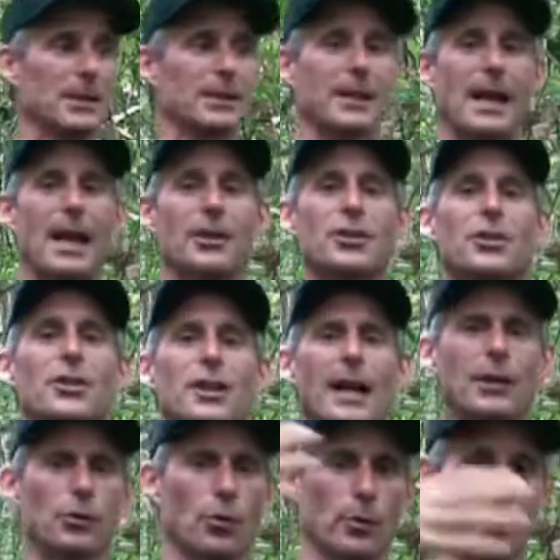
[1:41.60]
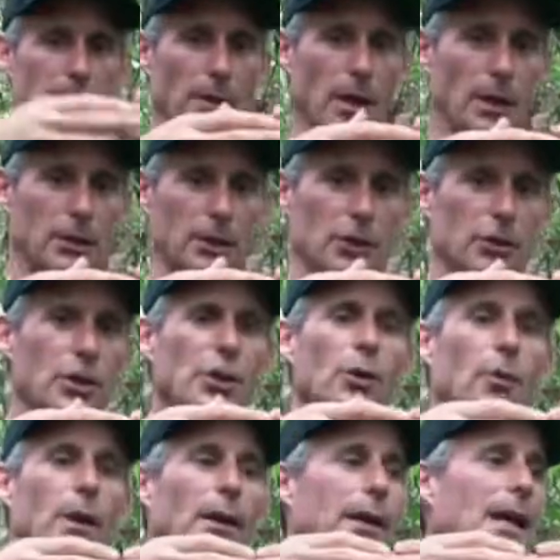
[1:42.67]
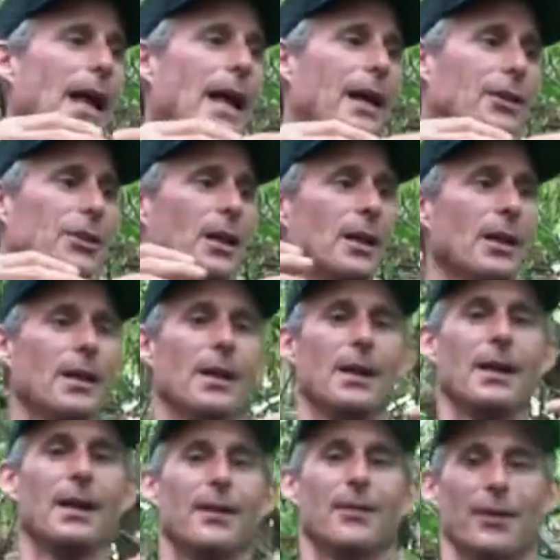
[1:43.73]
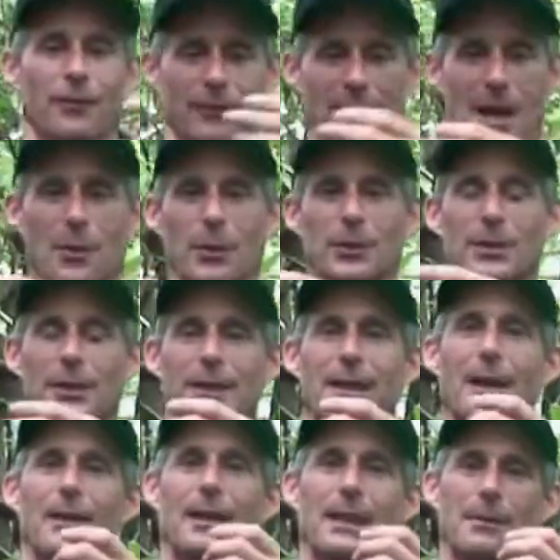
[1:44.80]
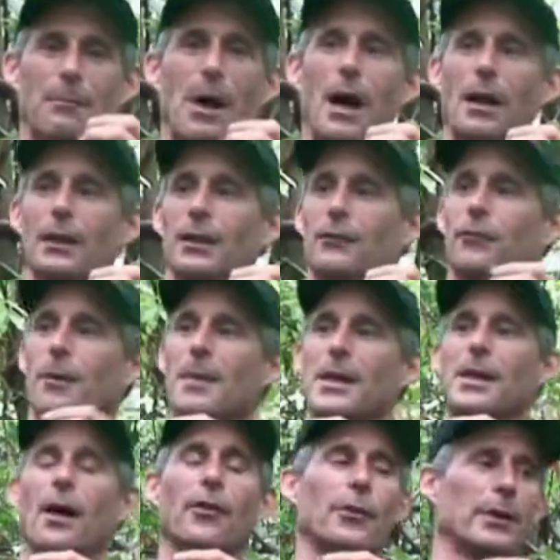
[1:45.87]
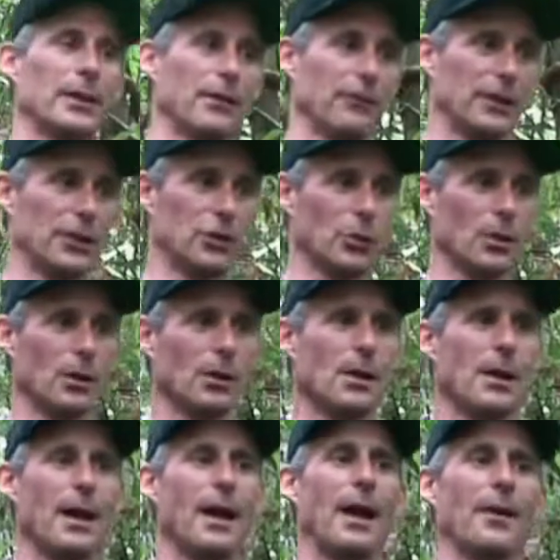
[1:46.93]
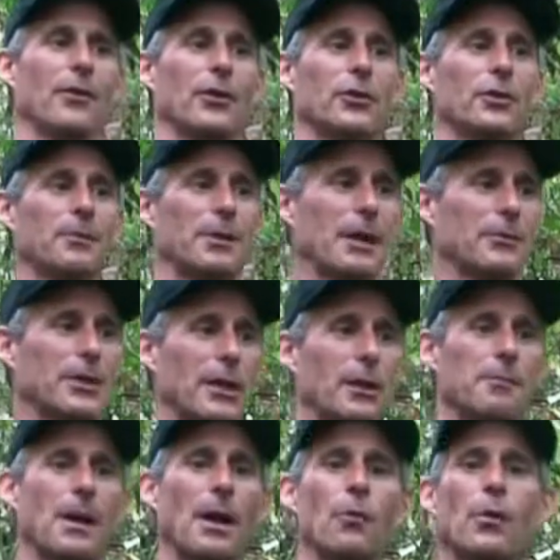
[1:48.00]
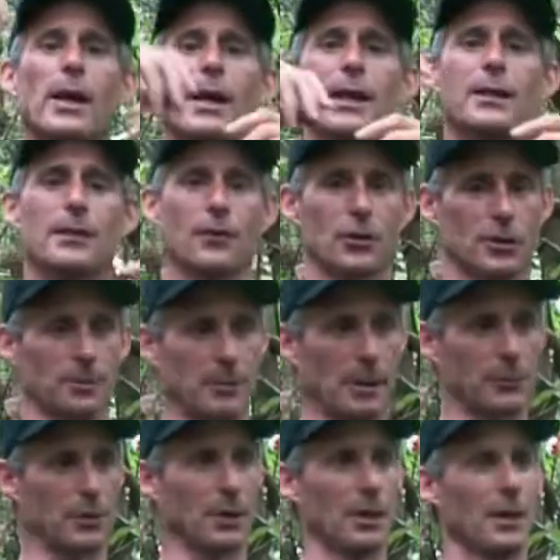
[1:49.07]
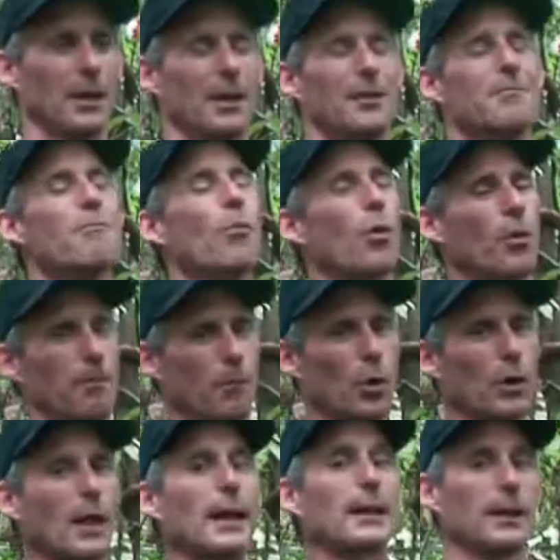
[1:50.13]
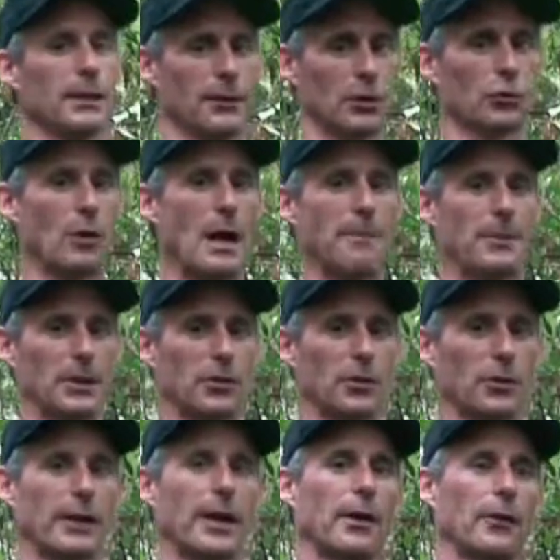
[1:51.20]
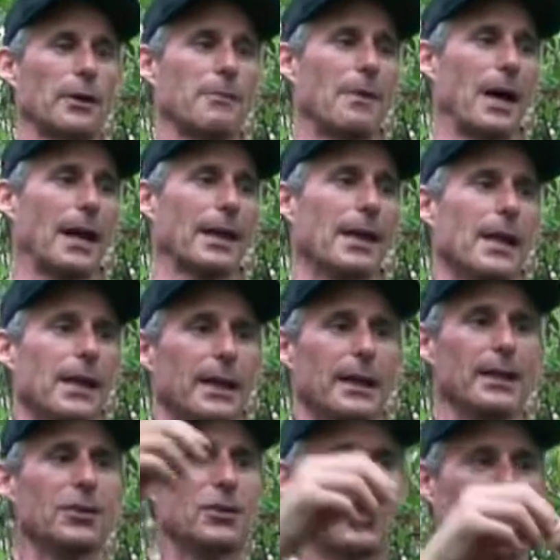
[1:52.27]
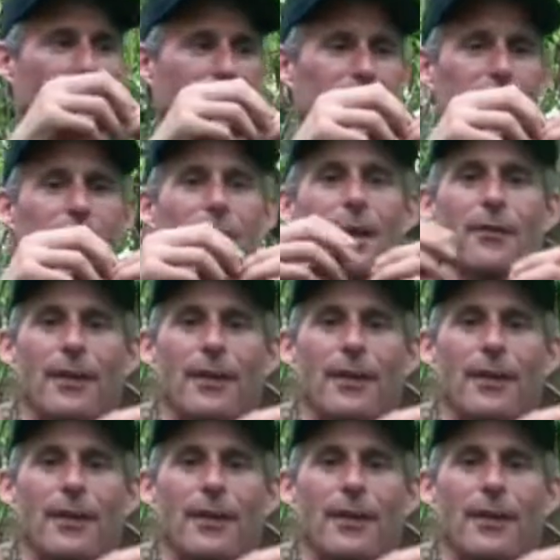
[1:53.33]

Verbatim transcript: means it has sexual reproduction too, where it has the flowers are, are getting pollen from another individual, and they're sometimes carried by wind, and they're sometimes more, more likely in the tropics, they're carried by insects